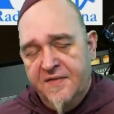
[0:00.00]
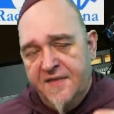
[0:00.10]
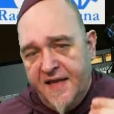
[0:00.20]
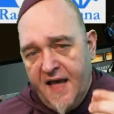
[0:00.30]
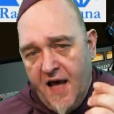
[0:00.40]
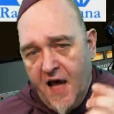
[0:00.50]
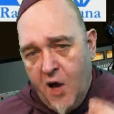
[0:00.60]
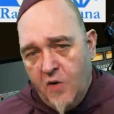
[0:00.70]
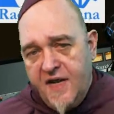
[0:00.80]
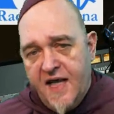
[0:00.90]
The
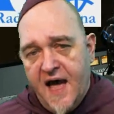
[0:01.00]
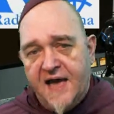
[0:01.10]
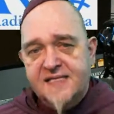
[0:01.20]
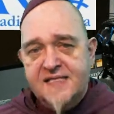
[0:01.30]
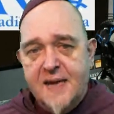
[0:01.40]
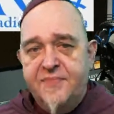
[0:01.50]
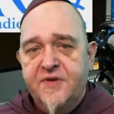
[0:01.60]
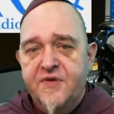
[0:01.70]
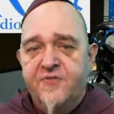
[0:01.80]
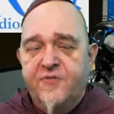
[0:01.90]
only
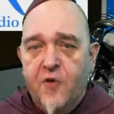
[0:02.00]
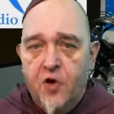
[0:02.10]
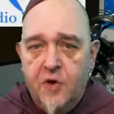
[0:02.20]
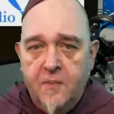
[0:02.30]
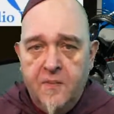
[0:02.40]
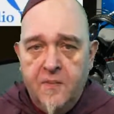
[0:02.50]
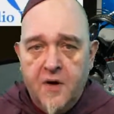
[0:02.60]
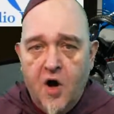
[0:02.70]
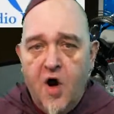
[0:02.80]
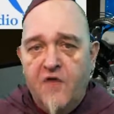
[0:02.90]
accepted form
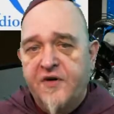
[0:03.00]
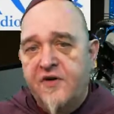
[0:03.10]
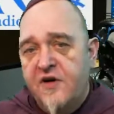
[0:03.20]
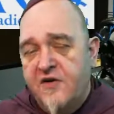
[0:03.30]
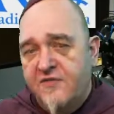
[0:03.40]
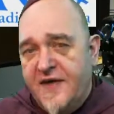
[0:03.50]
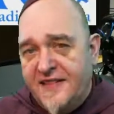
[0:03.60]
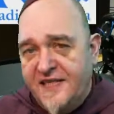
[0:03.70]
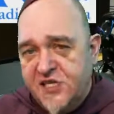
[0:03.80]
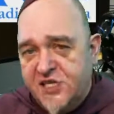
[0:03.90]
of a
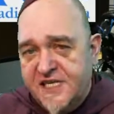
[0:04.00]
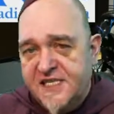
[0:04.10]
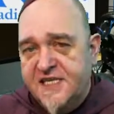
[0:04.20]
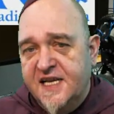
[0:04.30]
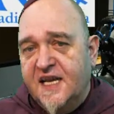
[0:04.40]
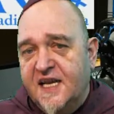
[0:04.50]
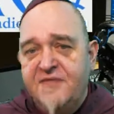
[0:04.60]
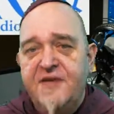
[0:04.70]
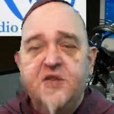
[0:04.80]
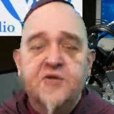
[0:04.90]
fetishistic
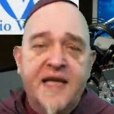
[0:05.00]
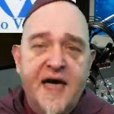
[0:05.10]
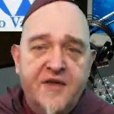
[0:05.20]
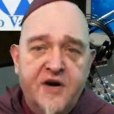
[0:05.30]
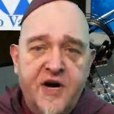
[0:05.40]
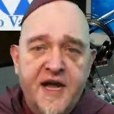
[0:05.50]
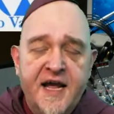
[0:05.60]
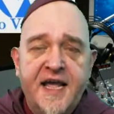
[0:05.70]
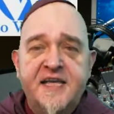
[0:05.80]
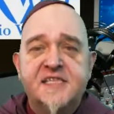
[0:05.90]
living together
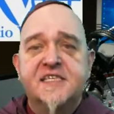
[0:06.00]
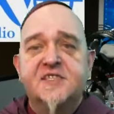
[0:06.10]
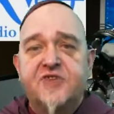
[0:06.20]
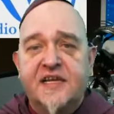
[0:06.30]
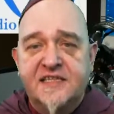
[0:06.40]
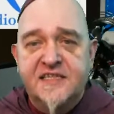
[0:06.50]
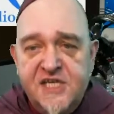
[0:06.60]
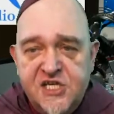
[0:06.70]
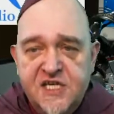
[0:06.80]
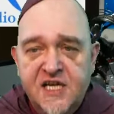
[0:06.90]
is the
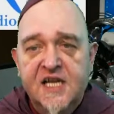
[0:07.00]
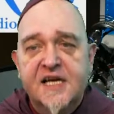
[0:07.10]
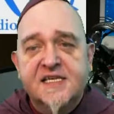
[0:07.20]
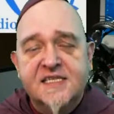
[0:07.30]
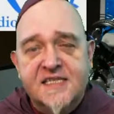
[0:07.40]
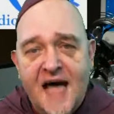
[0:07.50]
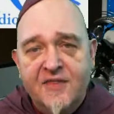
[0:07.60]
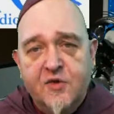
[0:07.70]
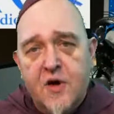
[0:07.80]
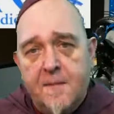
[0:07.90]
traditional
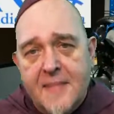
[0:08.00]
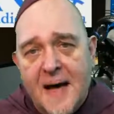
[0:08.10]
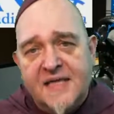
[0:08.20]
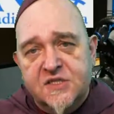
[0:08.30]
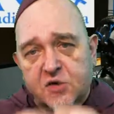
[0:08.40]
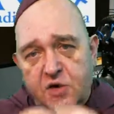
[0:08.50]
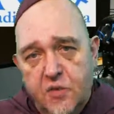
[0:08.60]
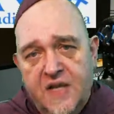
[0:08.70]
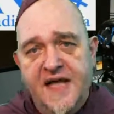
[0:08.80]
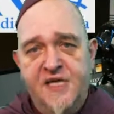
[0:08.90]
sado-maso
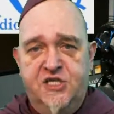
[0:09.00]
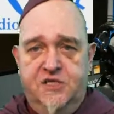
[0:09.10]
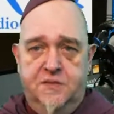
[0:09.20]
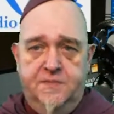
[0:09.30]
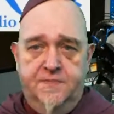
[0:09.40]
relation.